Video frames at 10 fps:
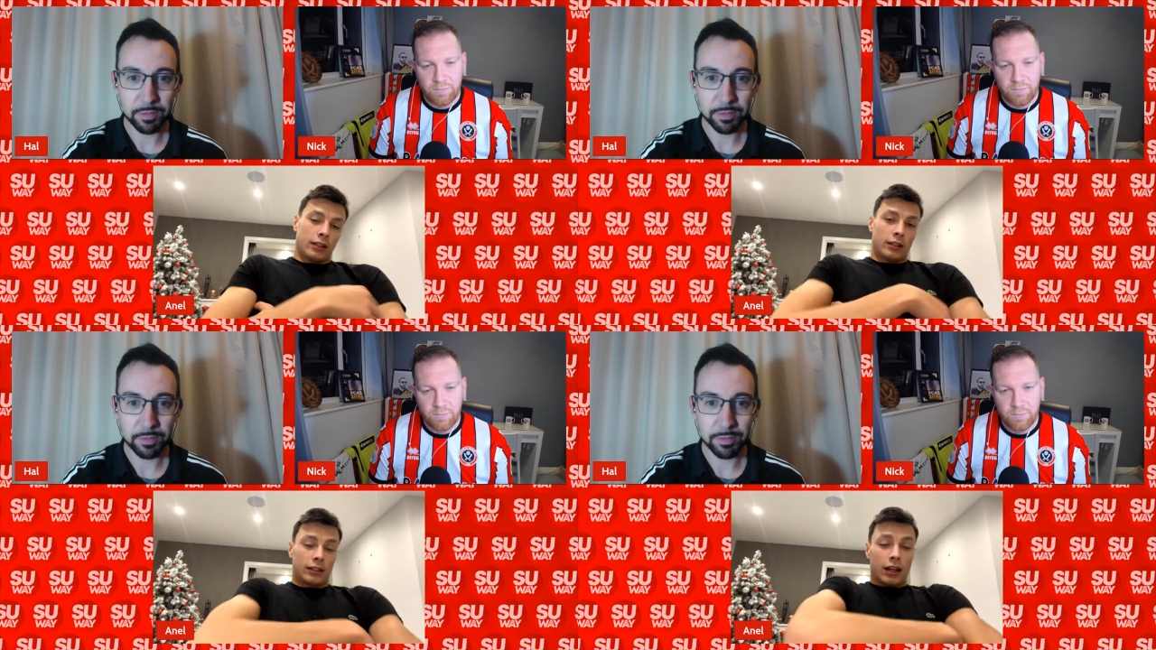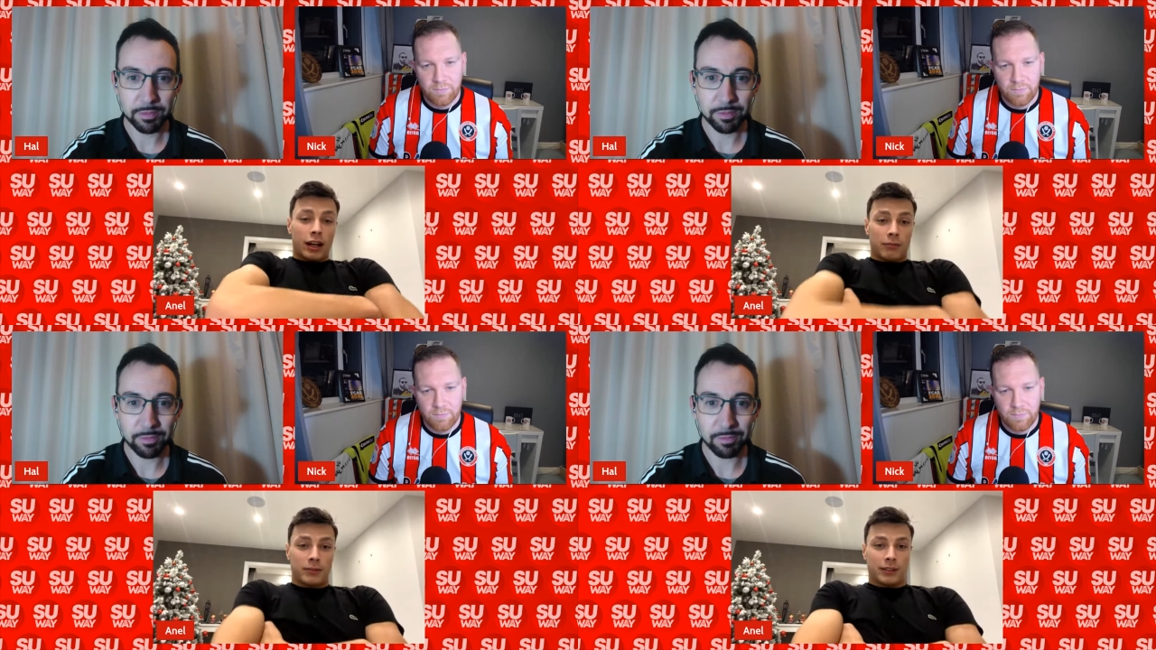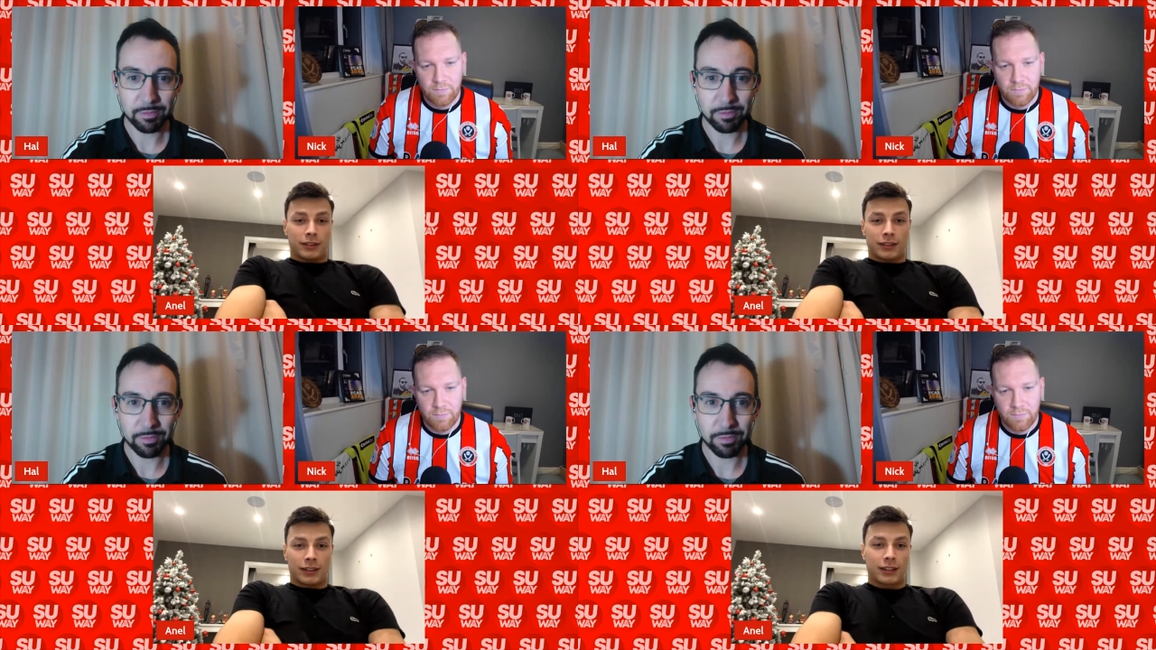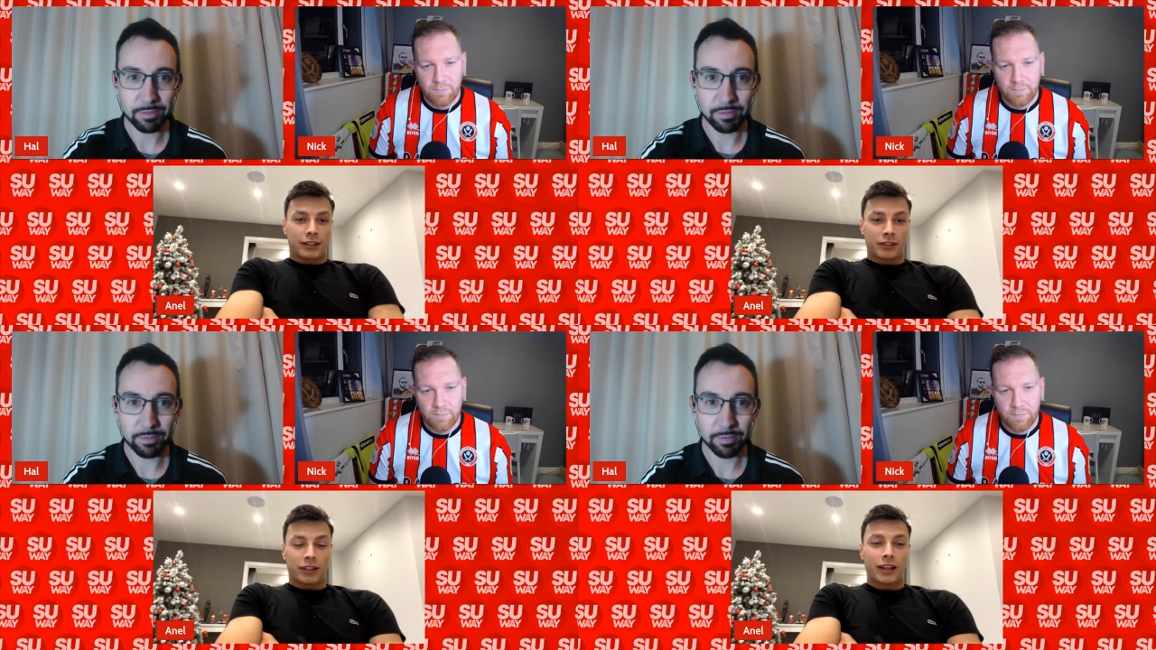Speaker 1: No, I mean,
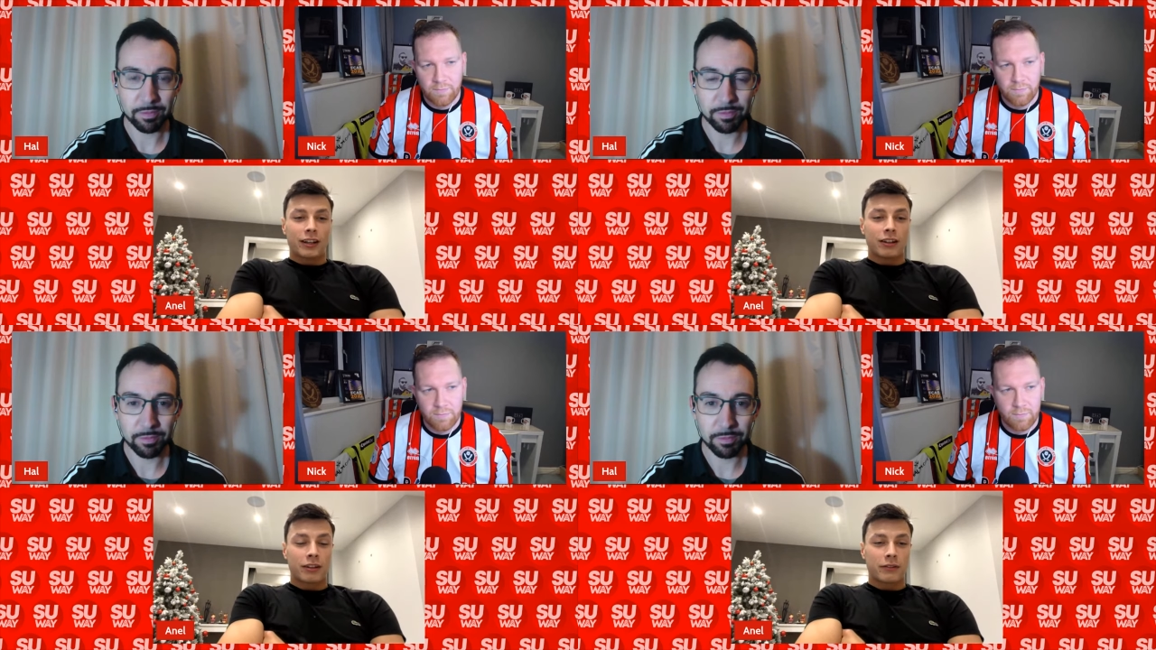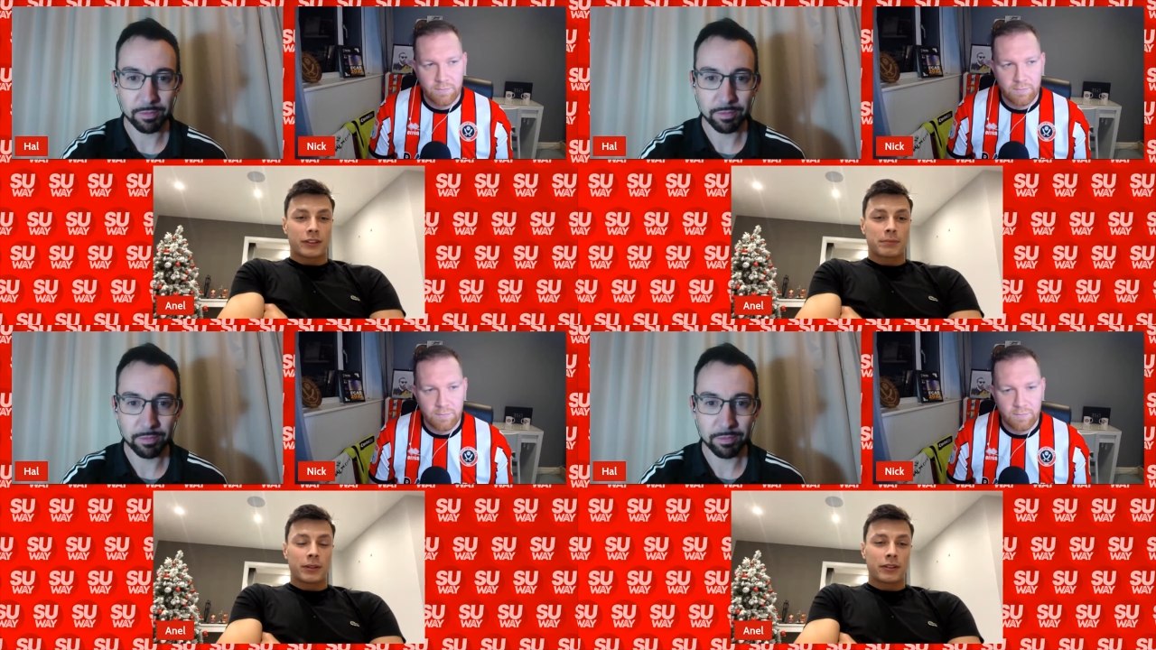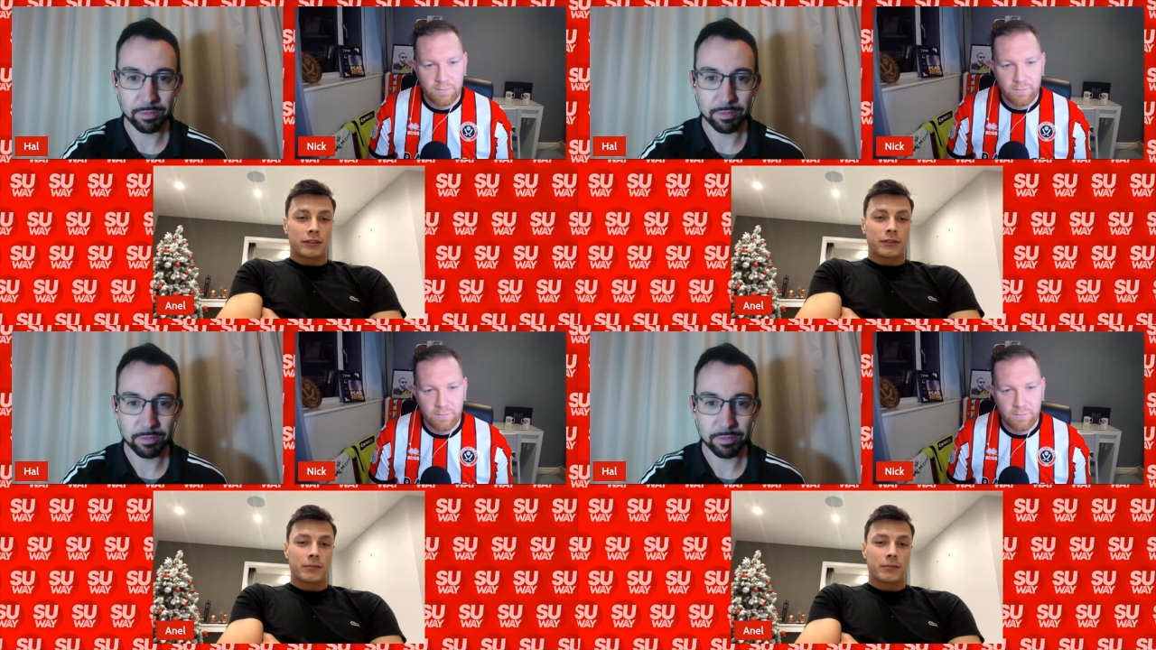you get a lot of experience from